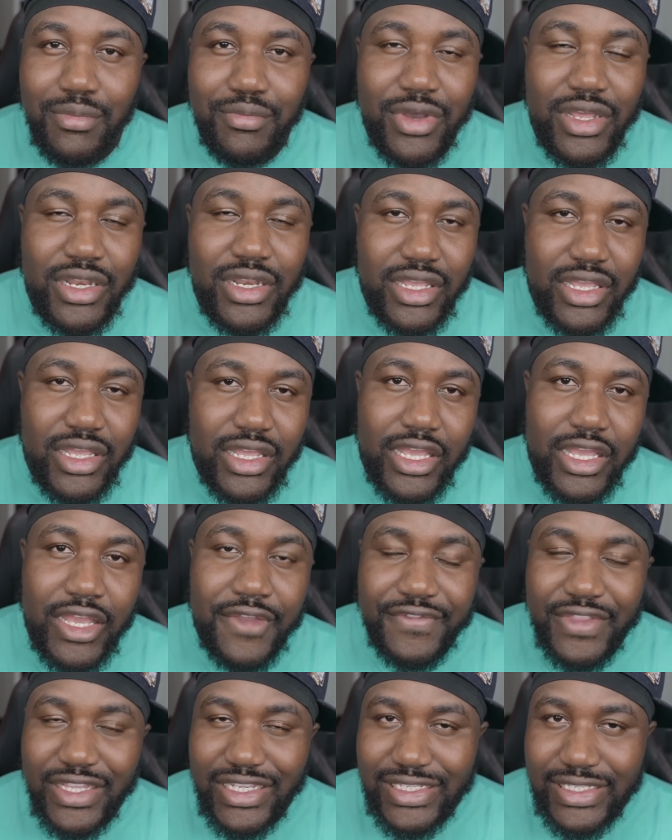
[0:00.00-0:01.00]
But
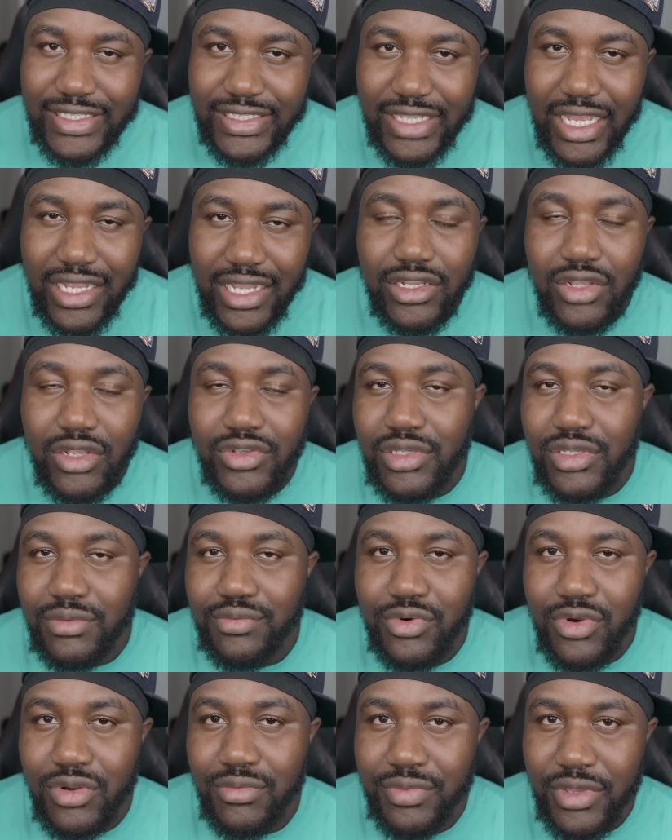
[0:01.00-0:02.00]
if the son don't
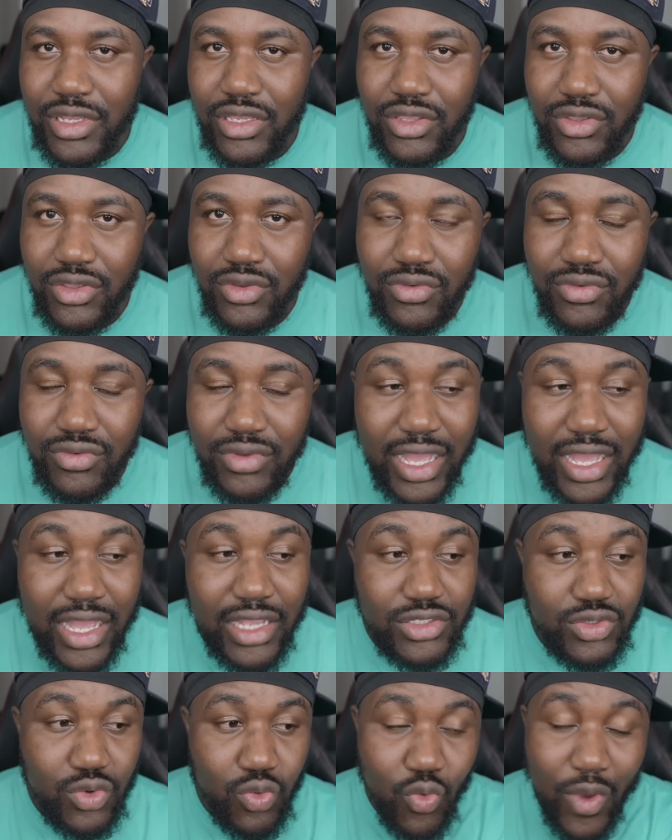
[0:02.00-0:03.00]
support Big U,
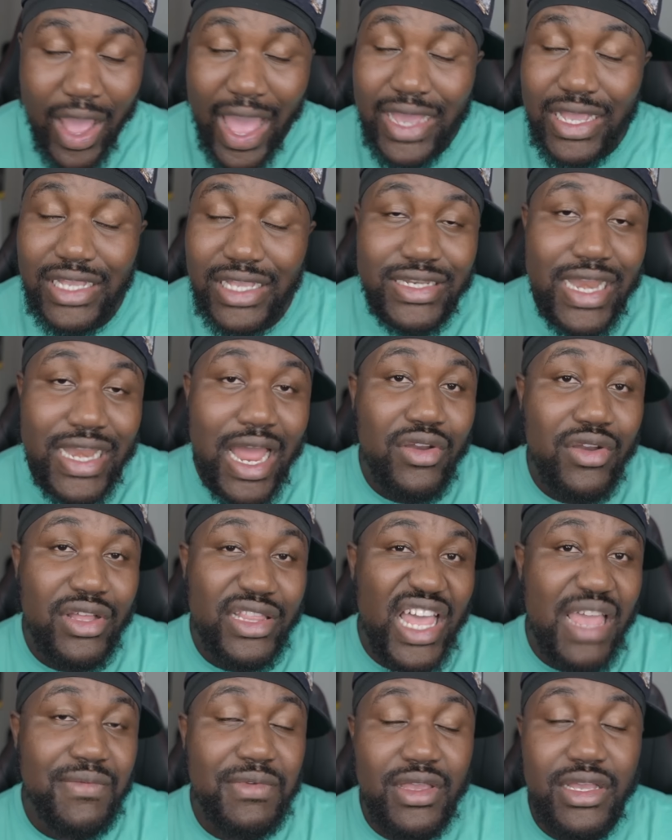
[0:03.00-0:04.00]
as Wack is now
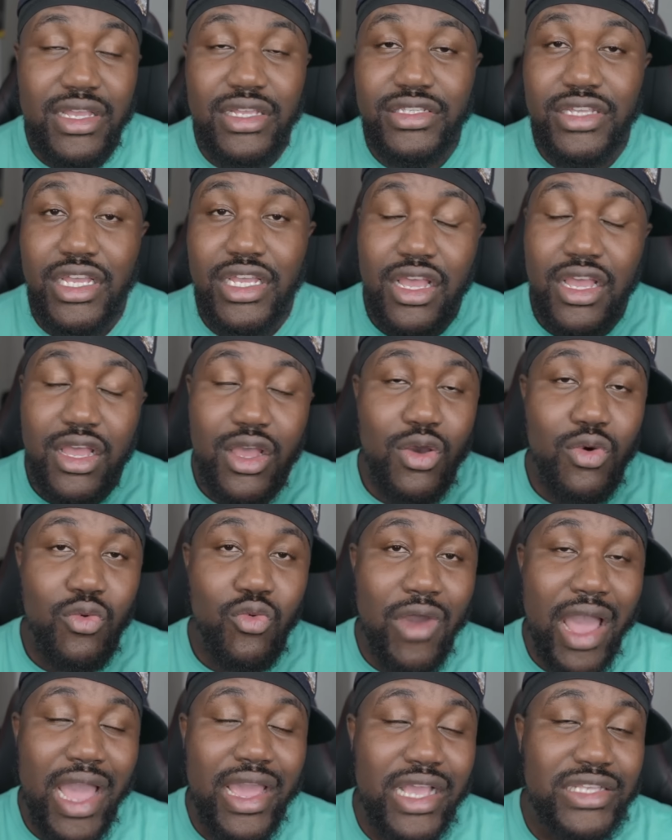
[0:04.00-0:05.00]
claiming, because
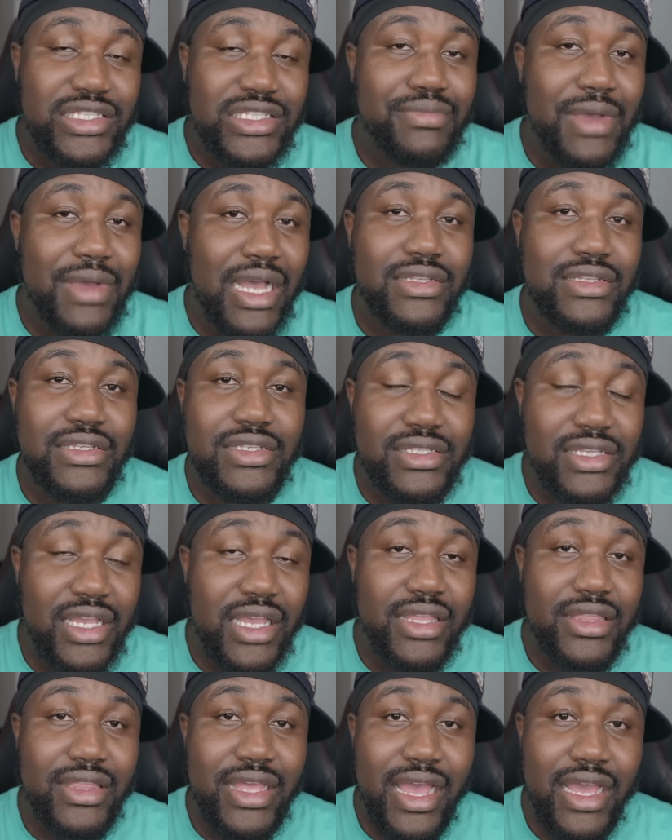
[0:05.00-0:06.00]
Wack is about to
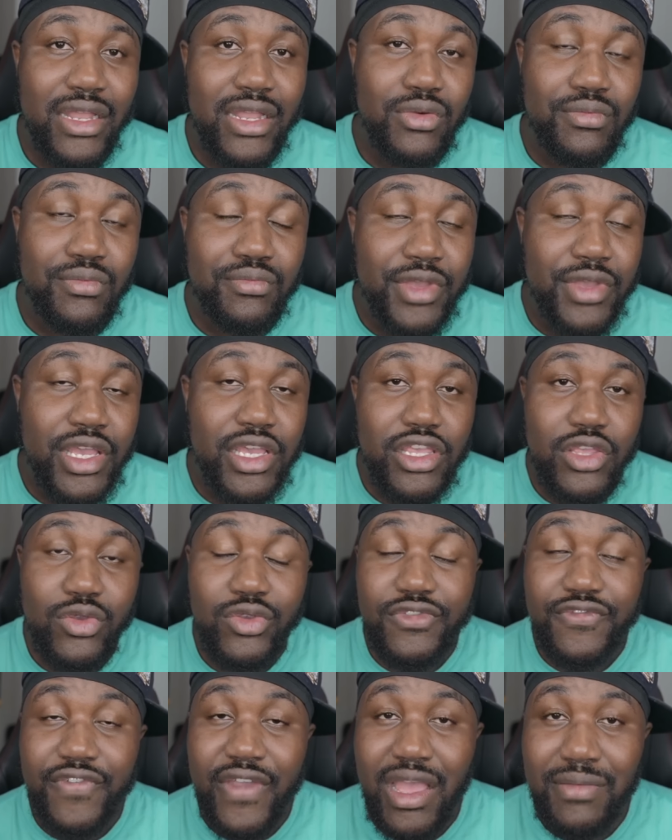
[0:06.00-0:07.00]
say that Big
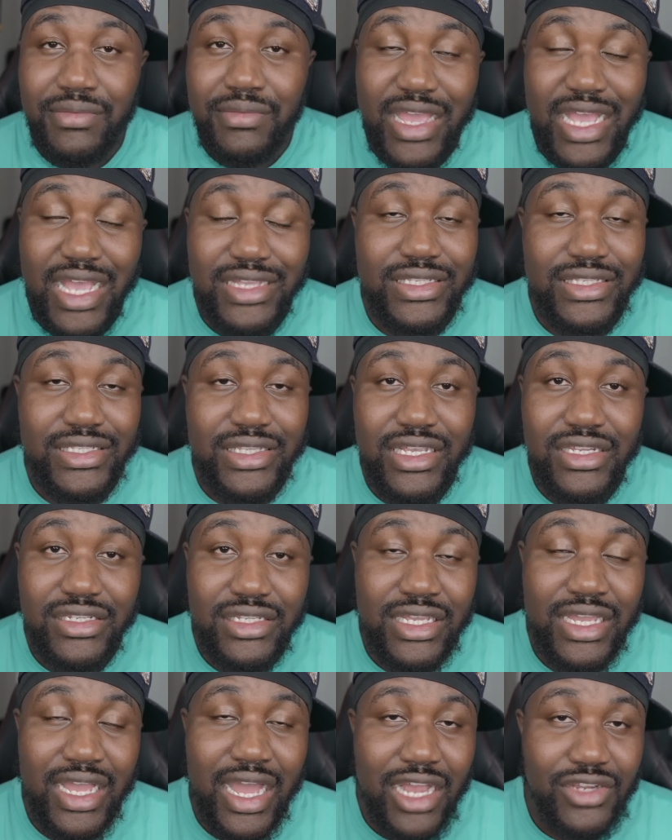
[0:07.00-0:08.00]
U's family has
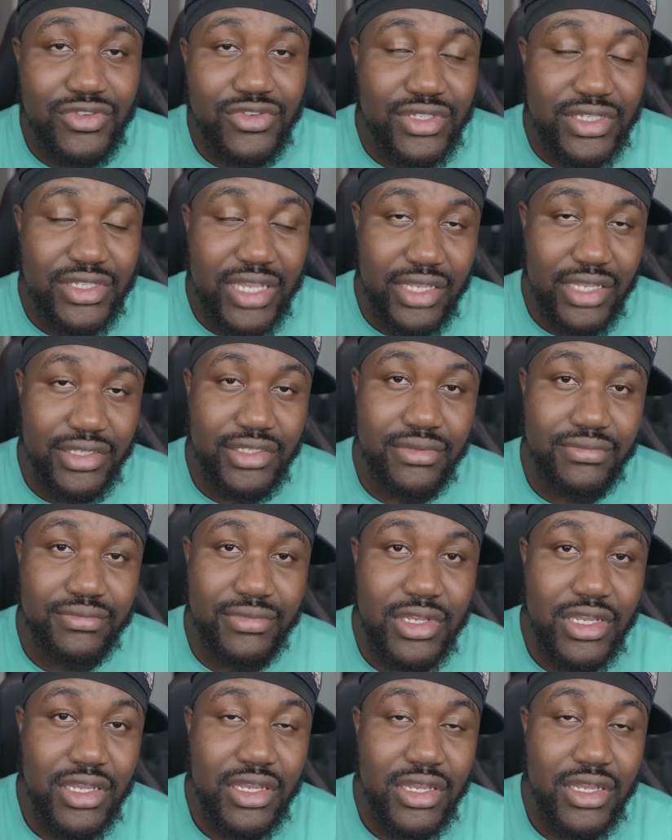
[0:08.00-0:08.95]
essentially ostracized him.